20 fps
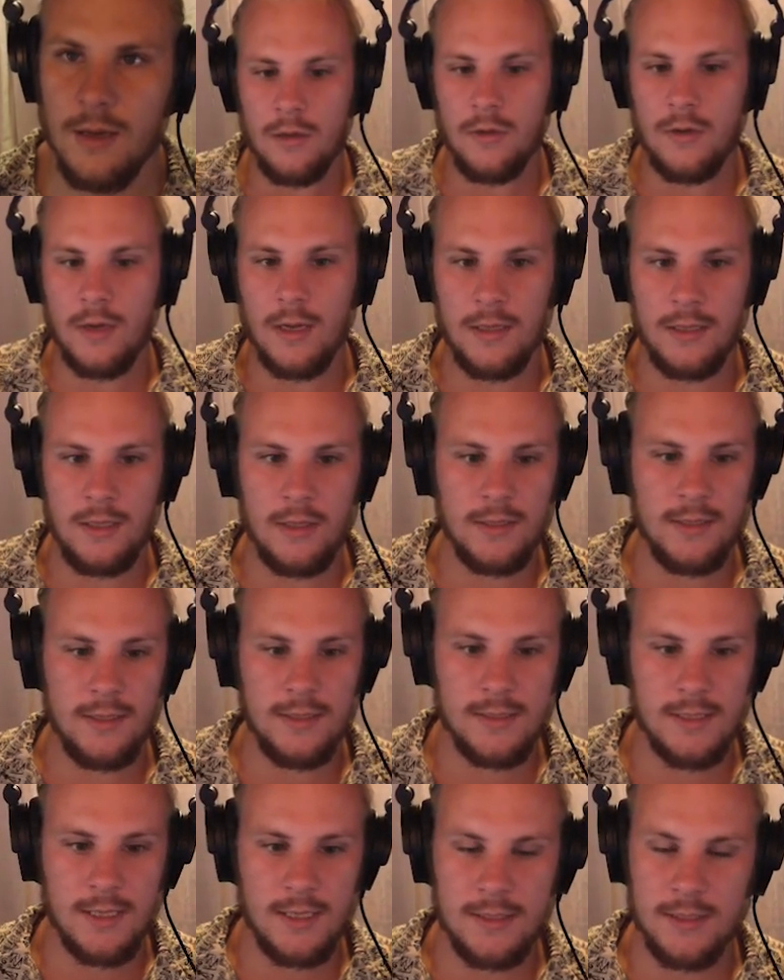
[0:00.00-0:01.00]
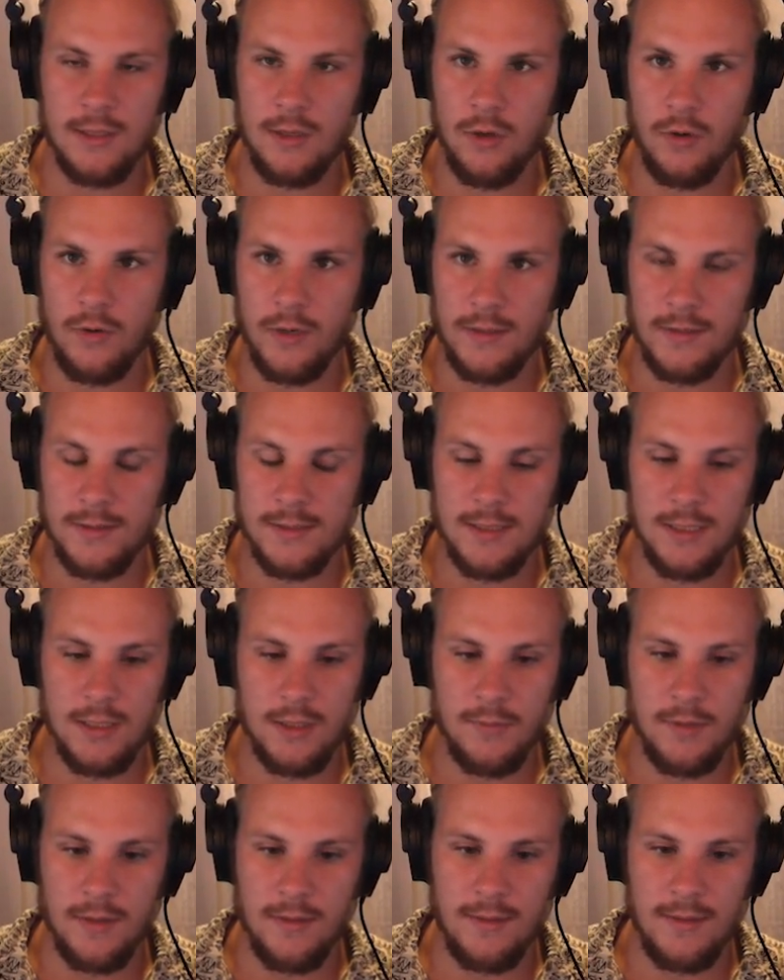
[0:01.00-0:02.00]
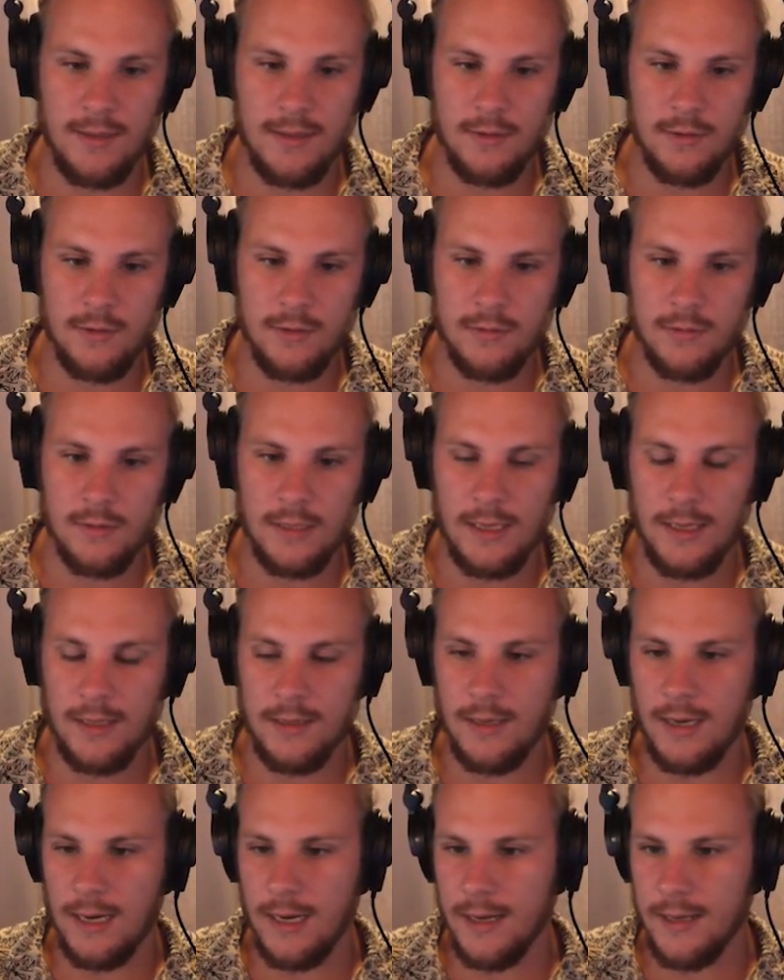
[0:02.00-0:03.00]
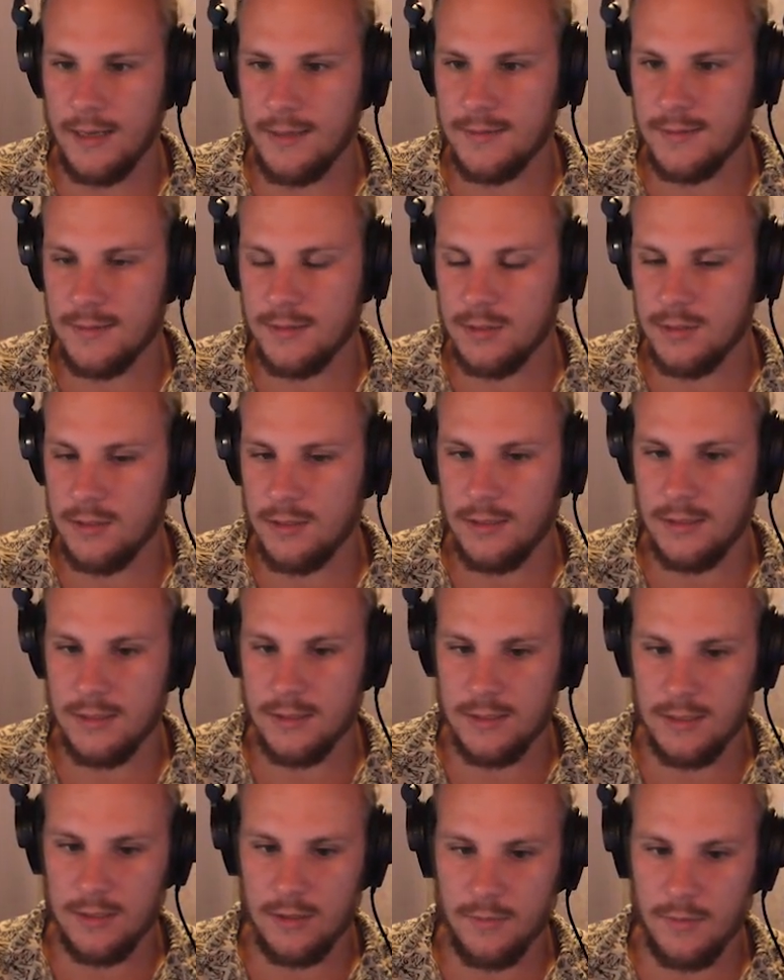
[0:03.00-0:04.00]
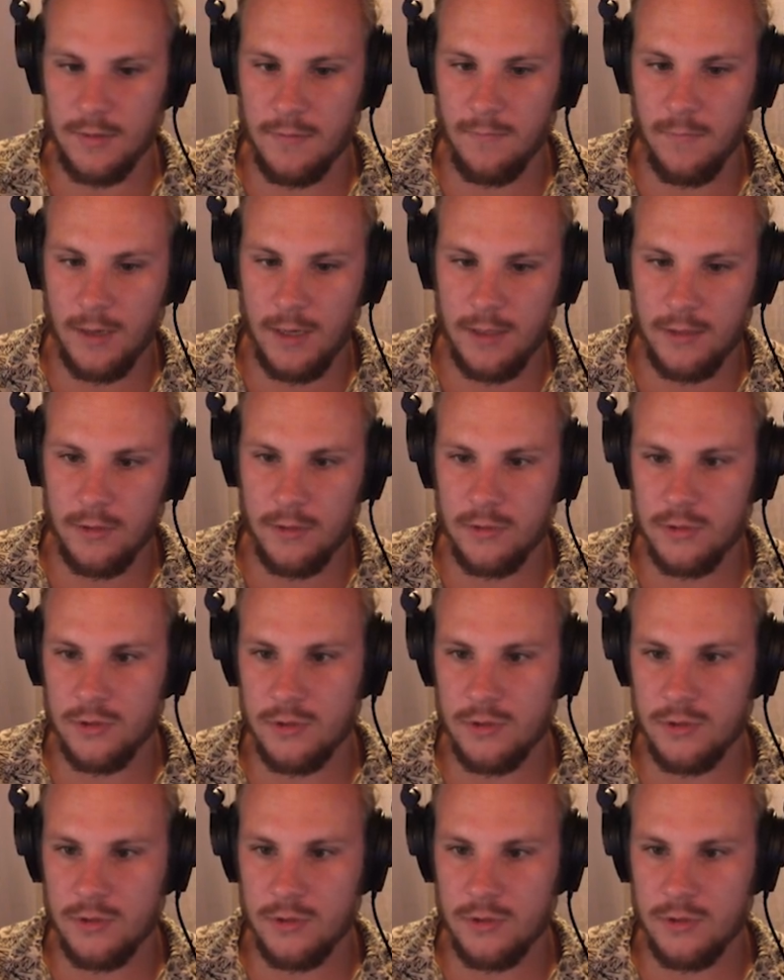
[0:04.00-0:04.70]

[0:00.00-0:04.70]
You can hear in this case the low end is a little bit thinner and the high end is a little bit wider,